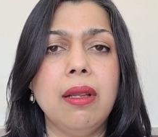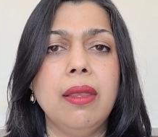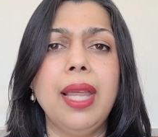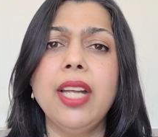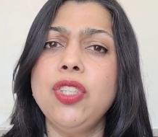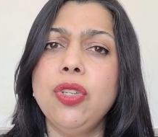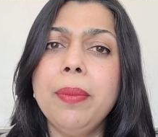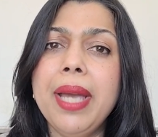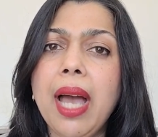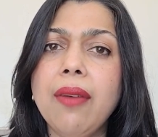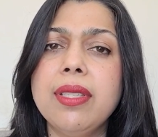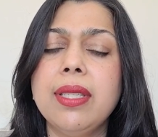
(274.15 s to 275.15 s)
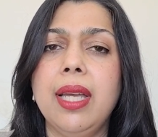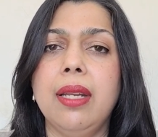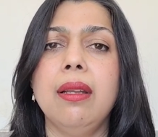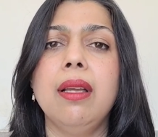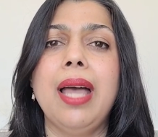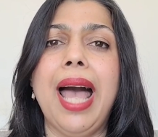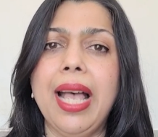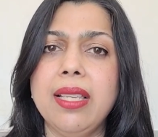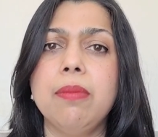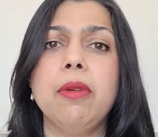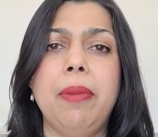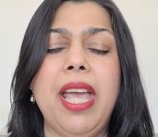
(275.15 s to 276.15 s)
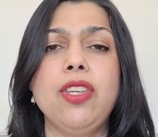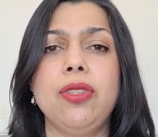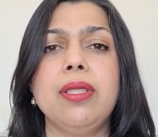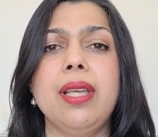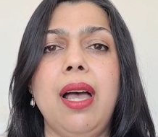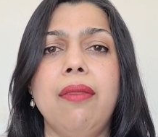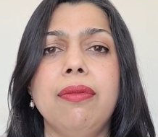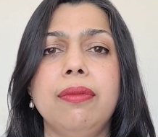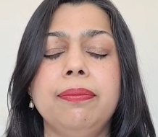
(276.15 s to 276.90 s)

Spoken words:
that you may have seen asthma patients have.